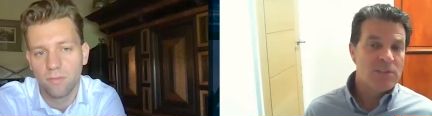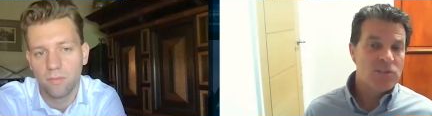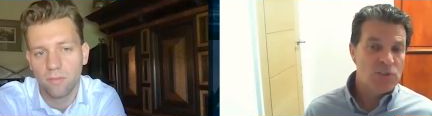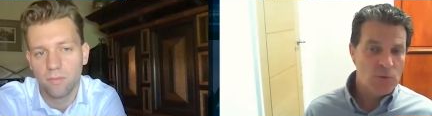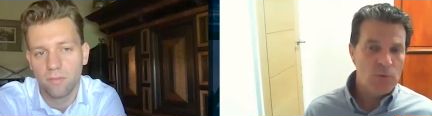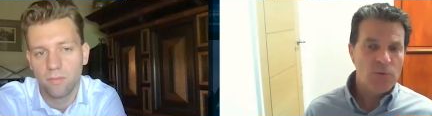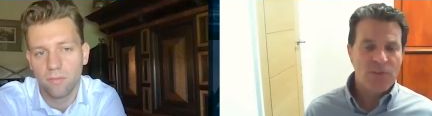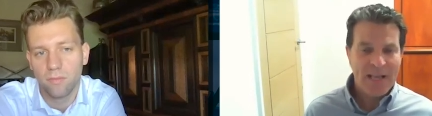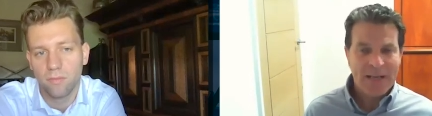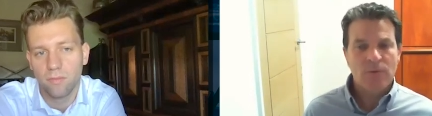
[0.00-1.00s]
Speaker 1: two
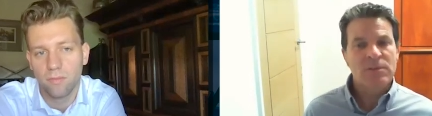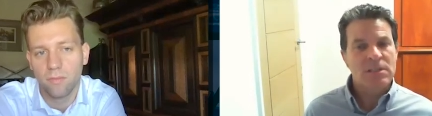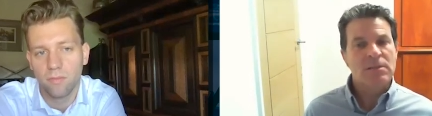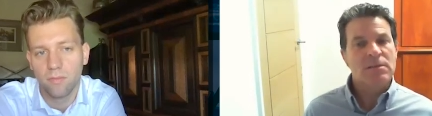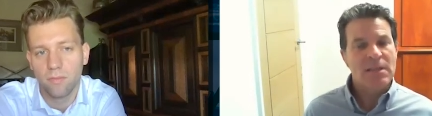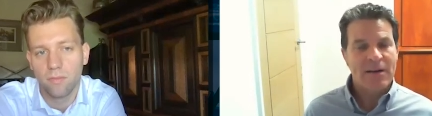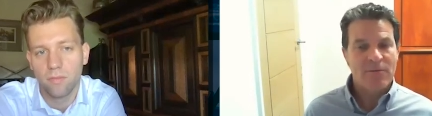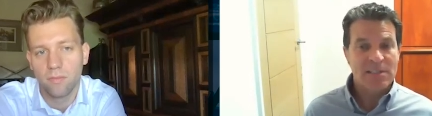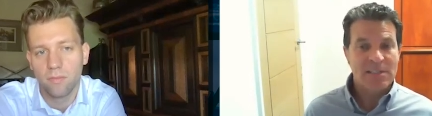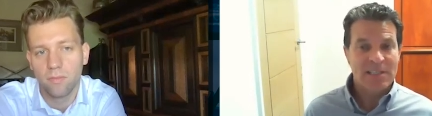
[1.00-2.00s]
thousand to their
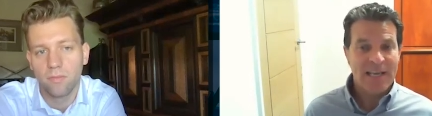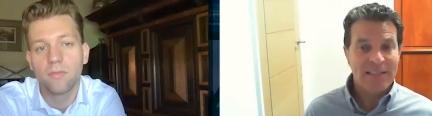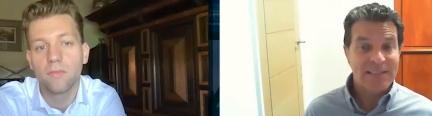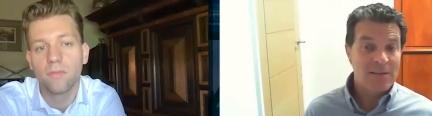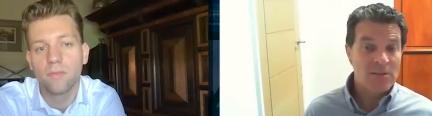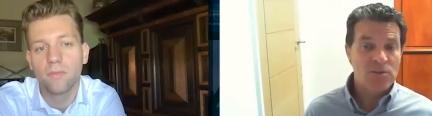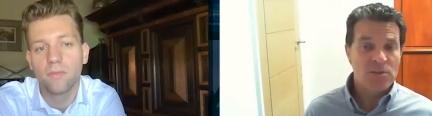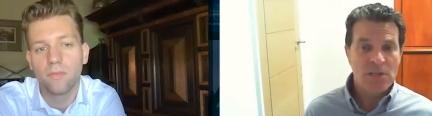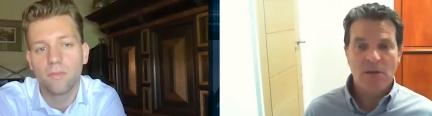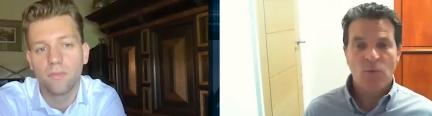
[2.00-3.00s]
estate down to
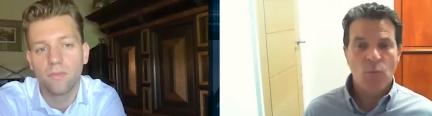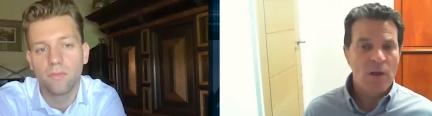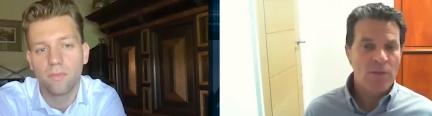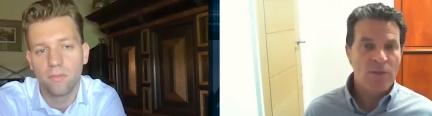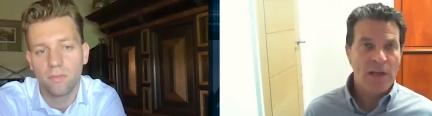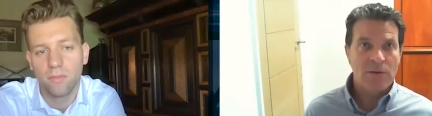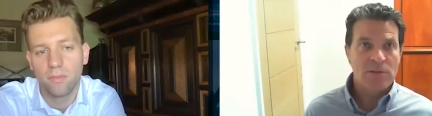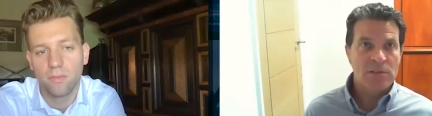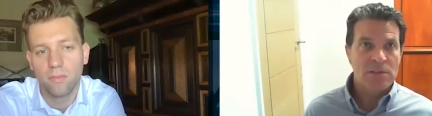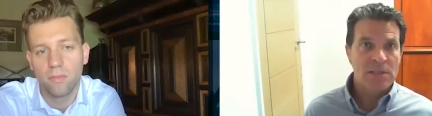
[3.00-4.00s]
just over one
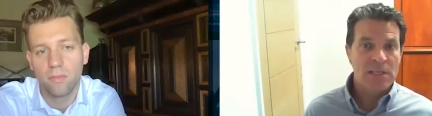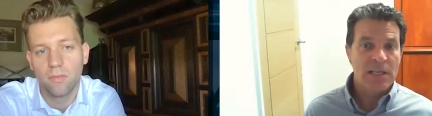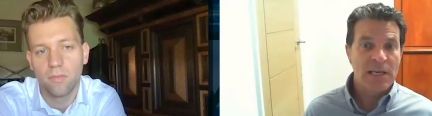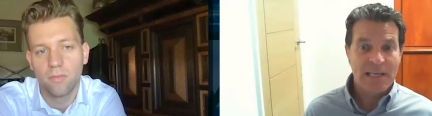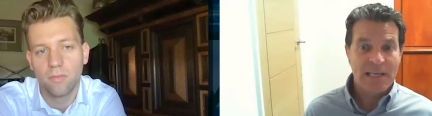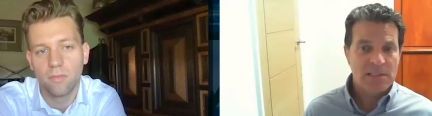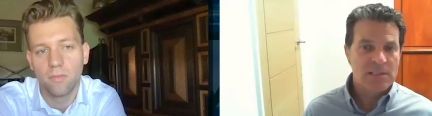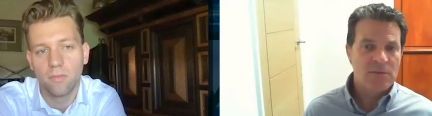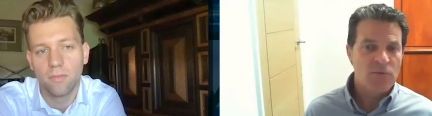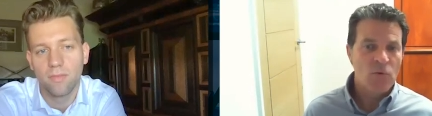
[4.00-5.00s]
thousand in less
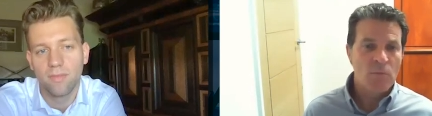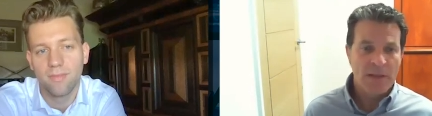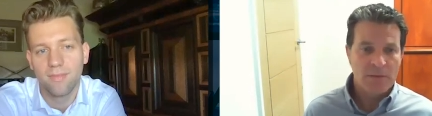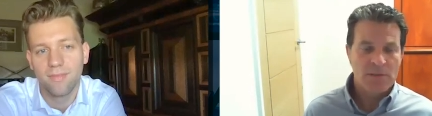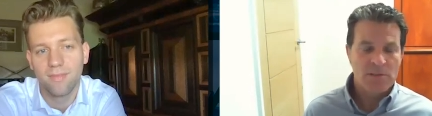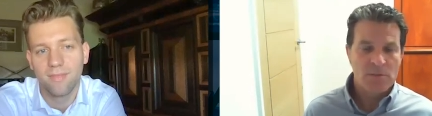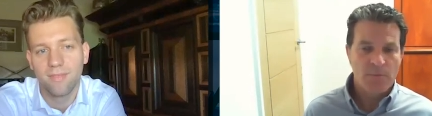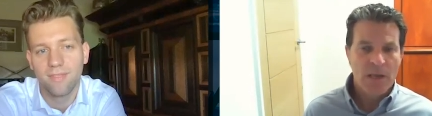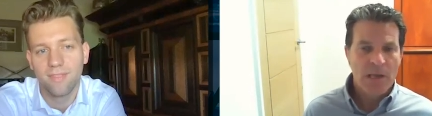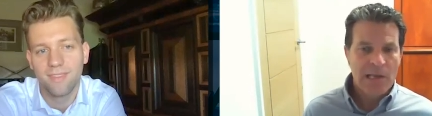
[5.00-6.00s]
than four months.
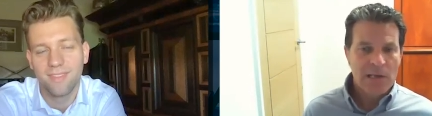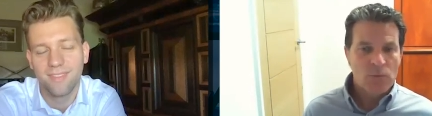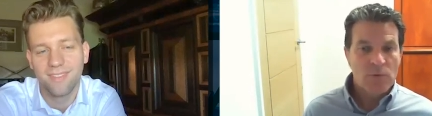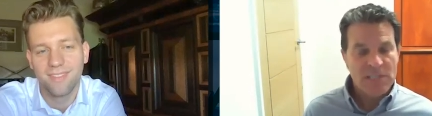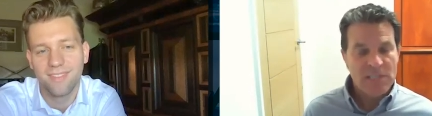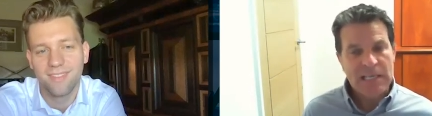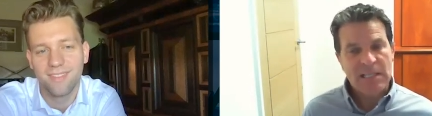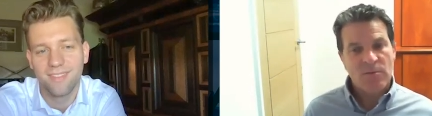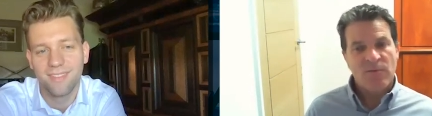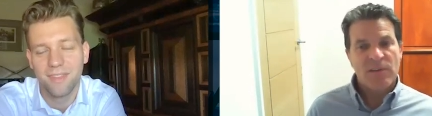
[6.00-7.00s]
We've taken
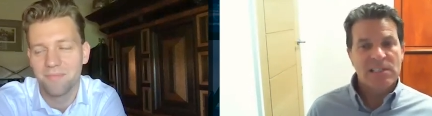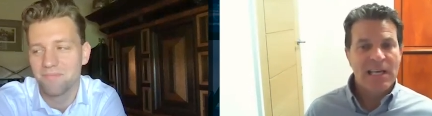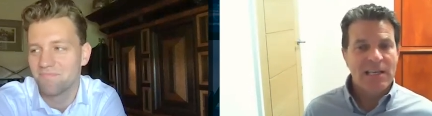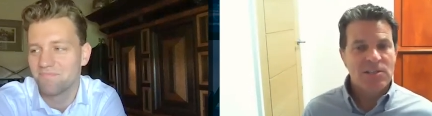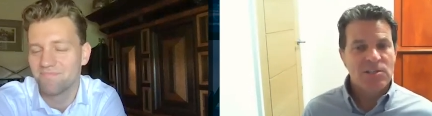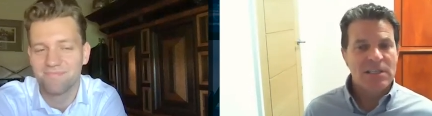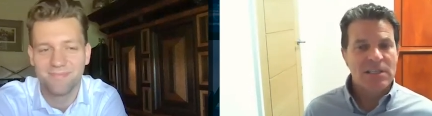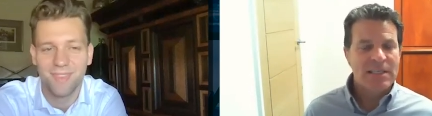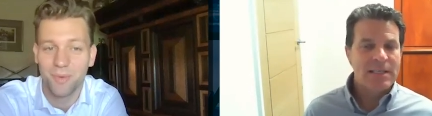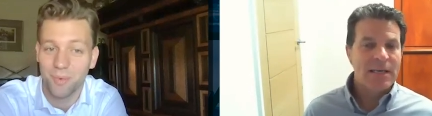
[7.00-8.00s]
their
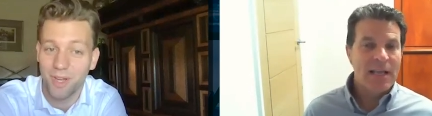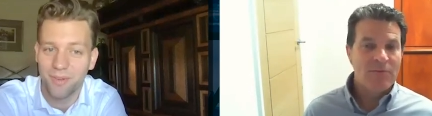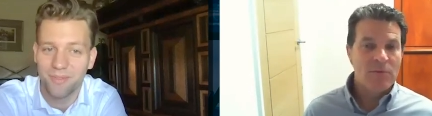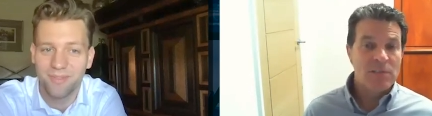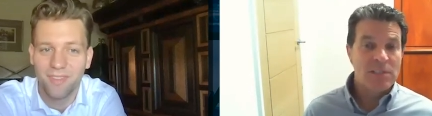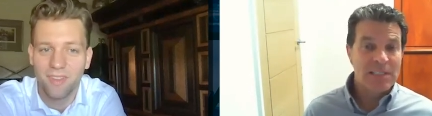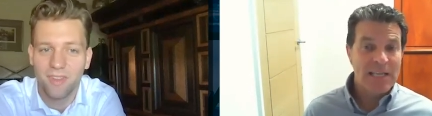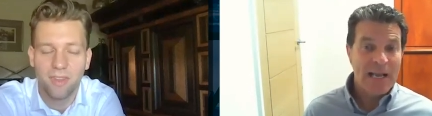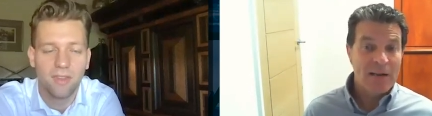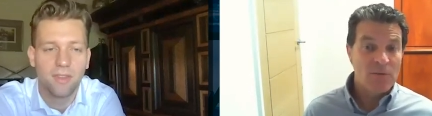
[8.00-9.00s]
infestation levels
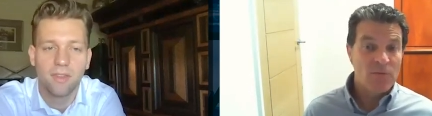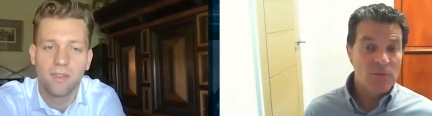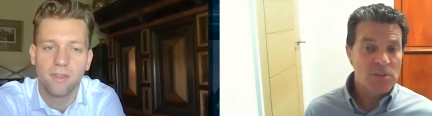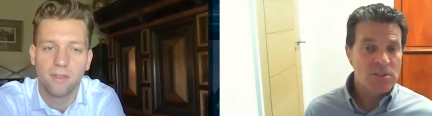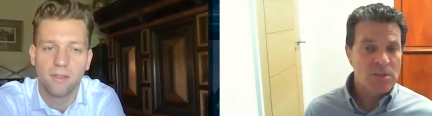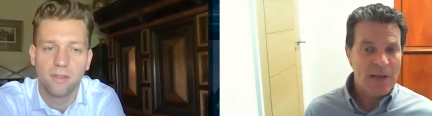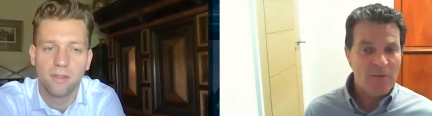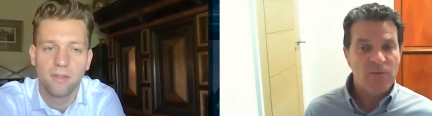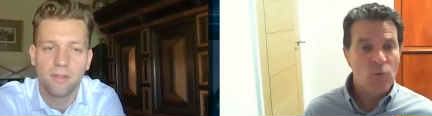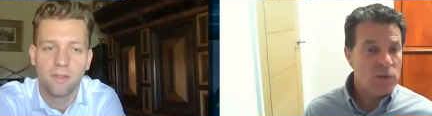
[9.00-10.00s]
down from just about
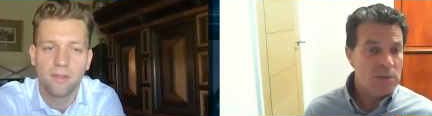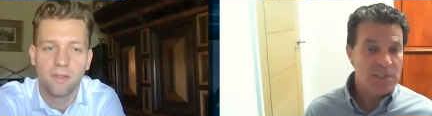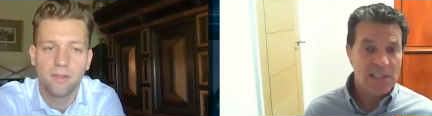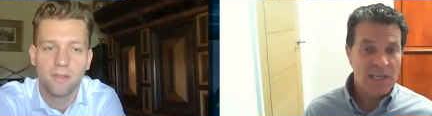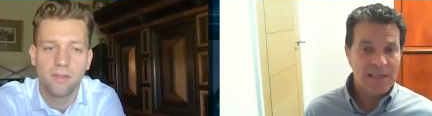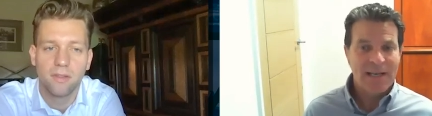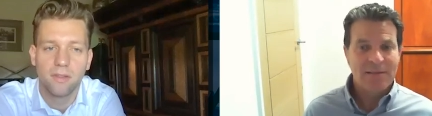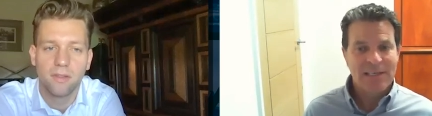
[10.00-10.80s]
forty percent down to